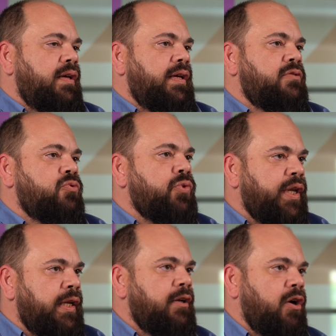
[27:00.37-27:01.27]
is
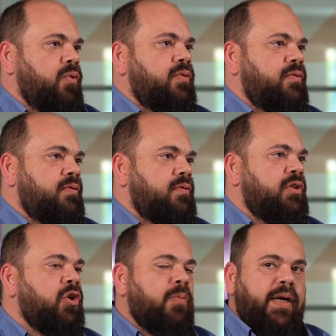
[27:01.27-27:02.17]
really low.
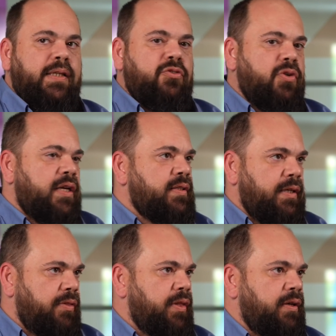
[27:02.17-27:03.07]
Nobody trusts
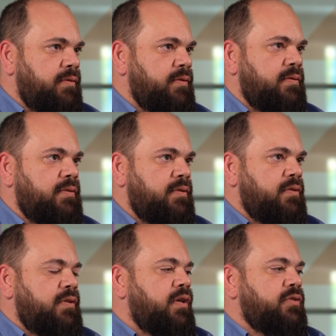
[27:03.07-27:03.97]
anything
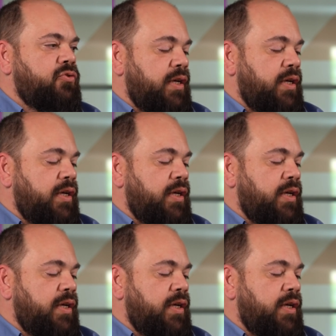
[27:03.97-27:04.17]
but